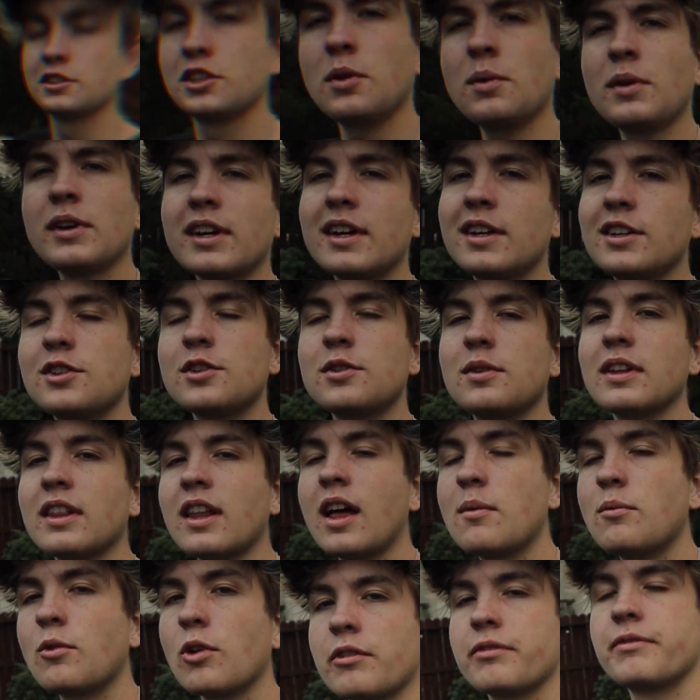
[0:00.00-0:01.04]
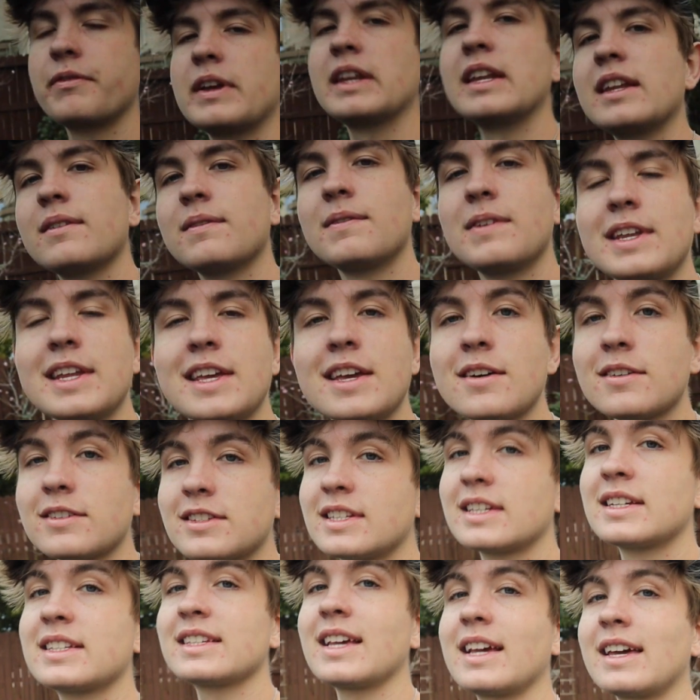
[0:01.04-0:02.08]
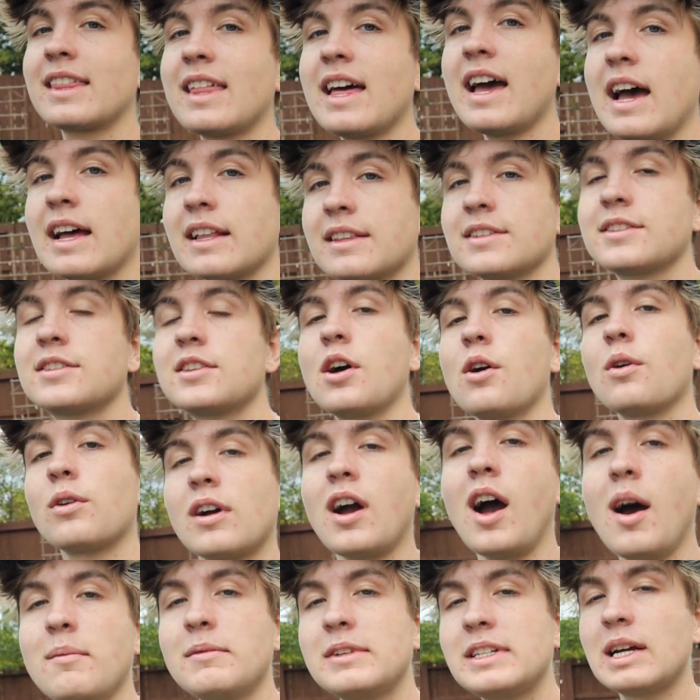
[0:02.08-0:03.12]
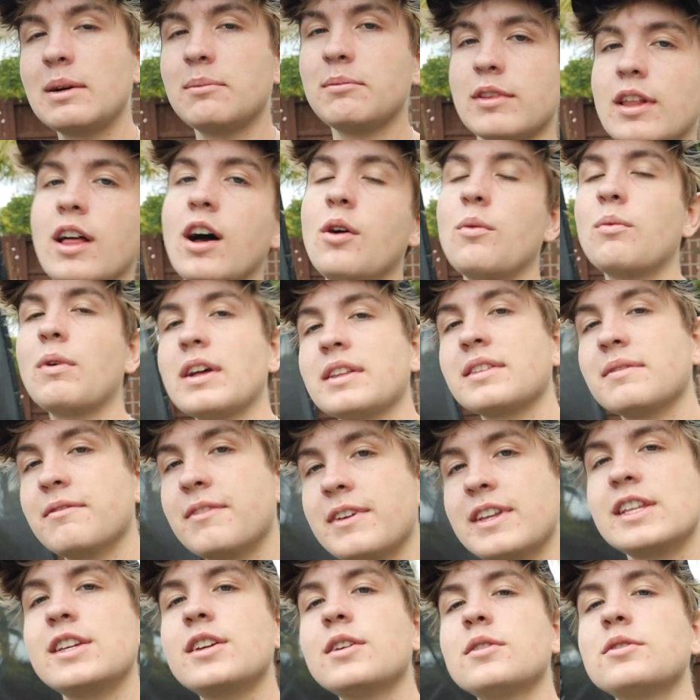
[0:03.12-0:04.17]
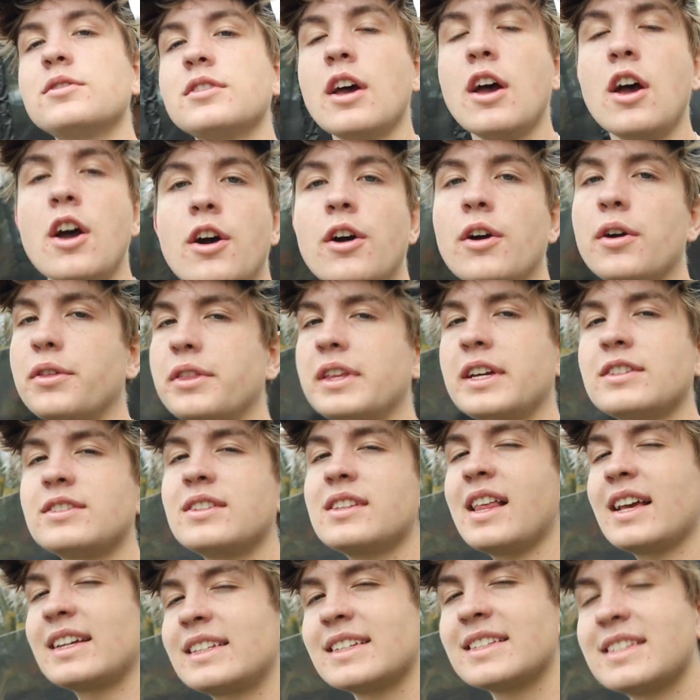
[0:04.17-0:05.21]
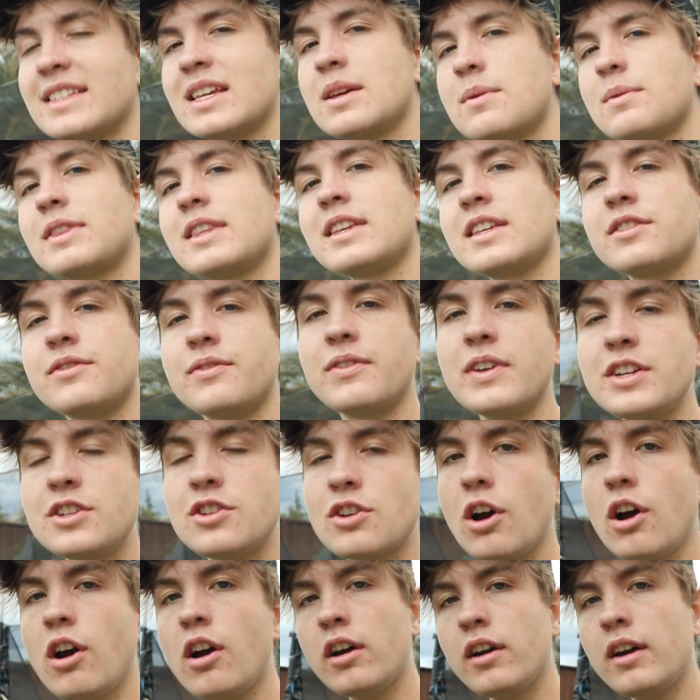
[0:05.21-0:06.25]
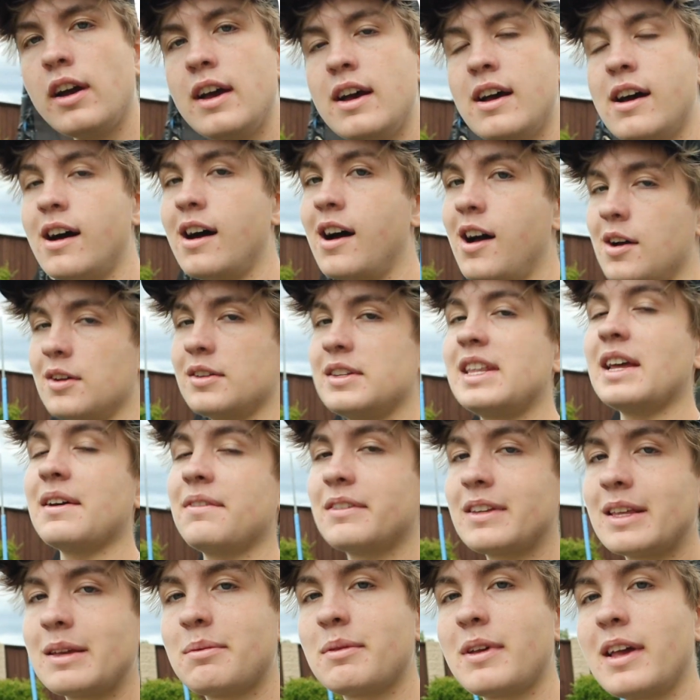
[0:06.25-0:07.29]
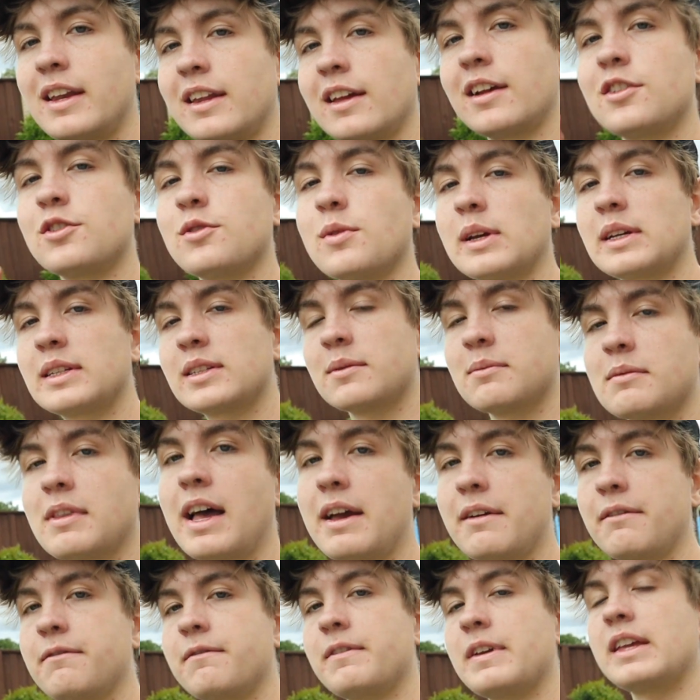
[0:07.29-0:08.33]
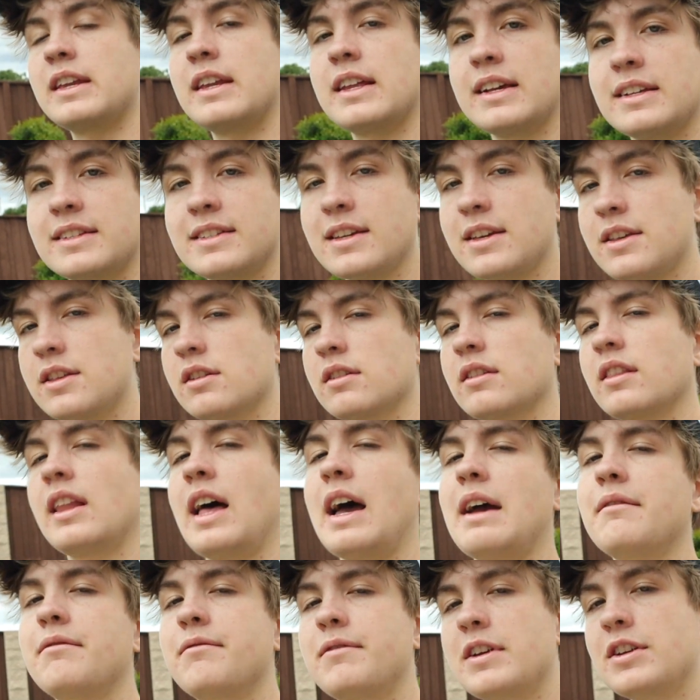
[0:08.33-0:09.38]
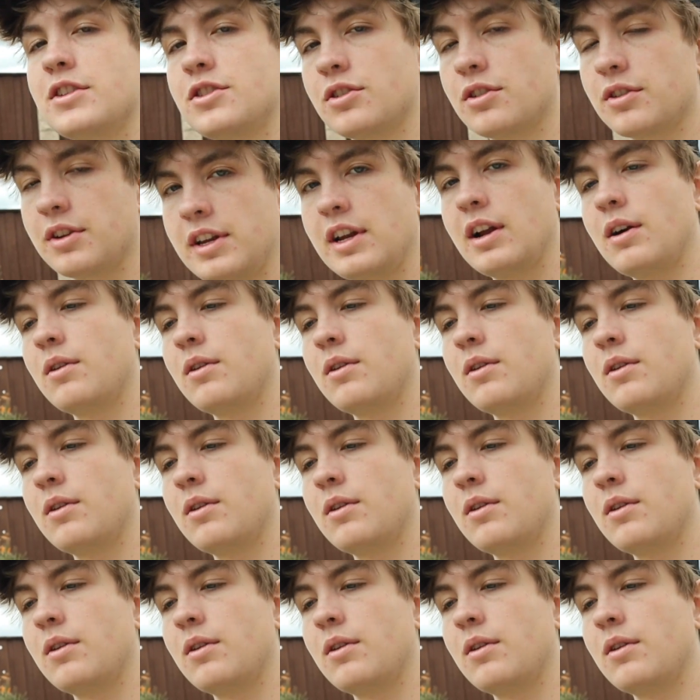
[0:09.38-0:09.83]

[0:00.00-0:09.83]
So we're gonna do a lot more feeding videos, things like that. So comment down below what videos or things you'd like to see with these fish are. Definitely planning on doing some live feedings, either live fish or,